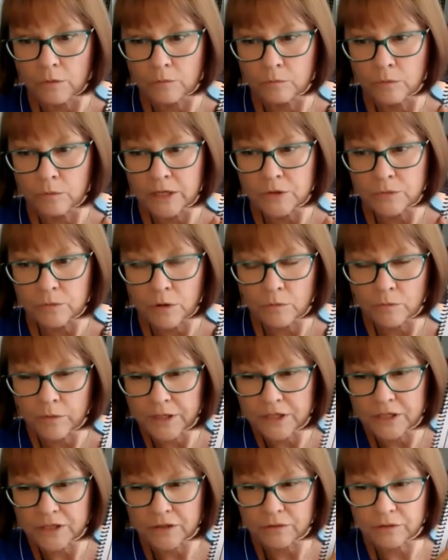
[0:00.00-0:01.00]
range, roll,
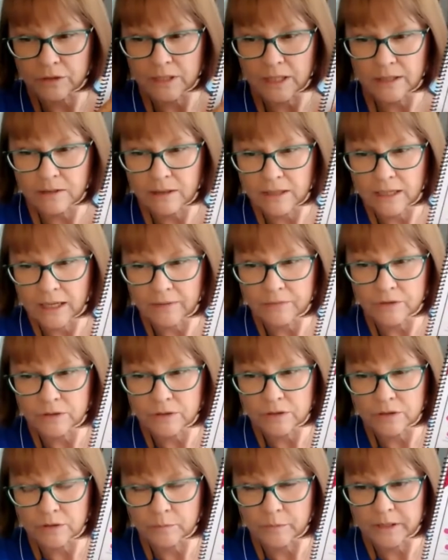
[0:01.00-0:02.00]
register, they have to
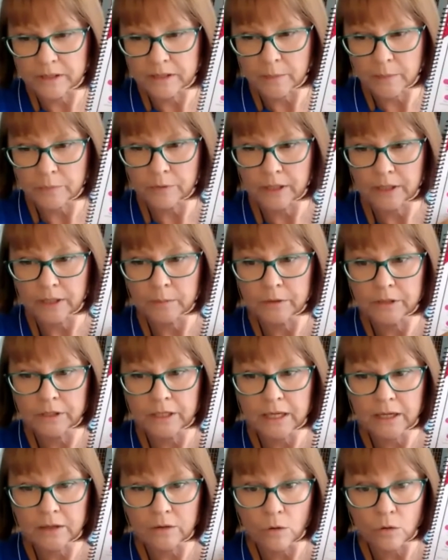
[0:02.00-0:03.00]
sort of be separated, but
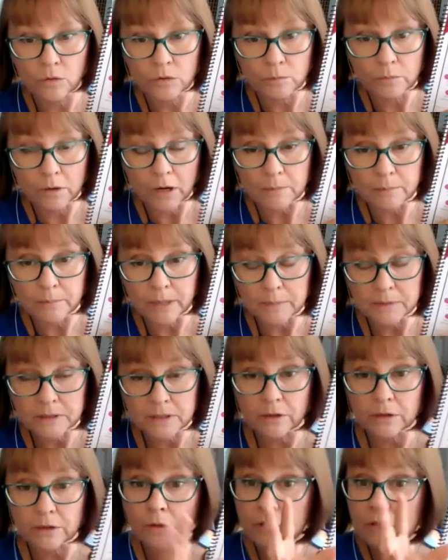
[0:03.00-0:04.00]
you get all the mind maps.
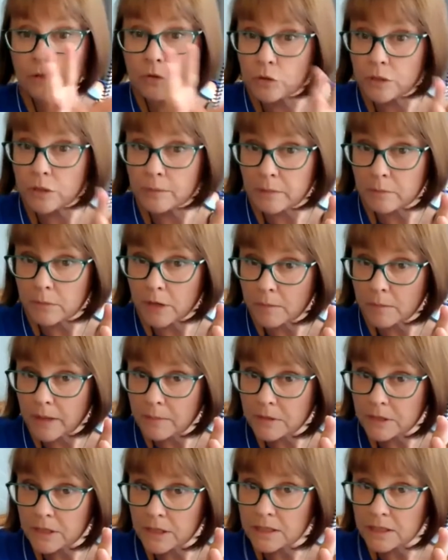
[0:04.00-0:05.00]
So I know I was talking about mind
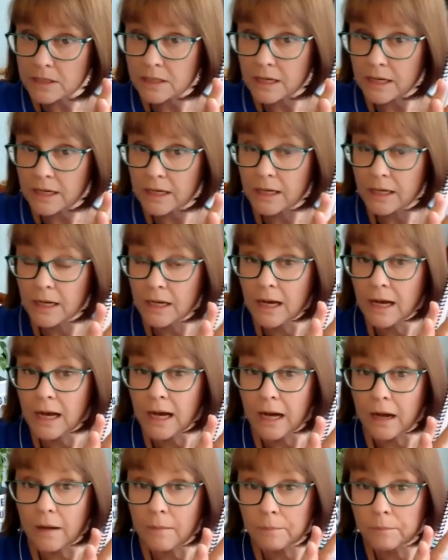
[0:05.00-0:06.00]
maps yesterday
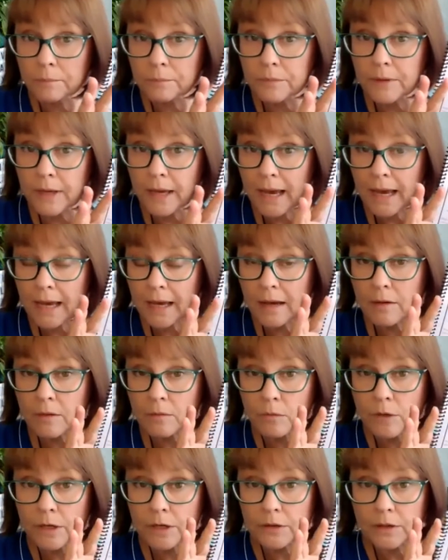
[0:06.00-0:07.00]
with
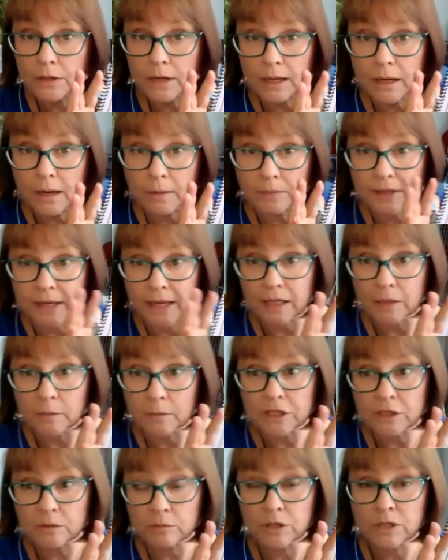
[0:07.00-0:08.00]
the
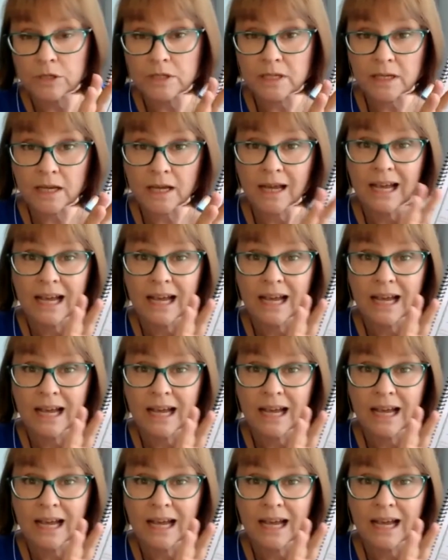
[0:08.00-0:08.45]
elements of music,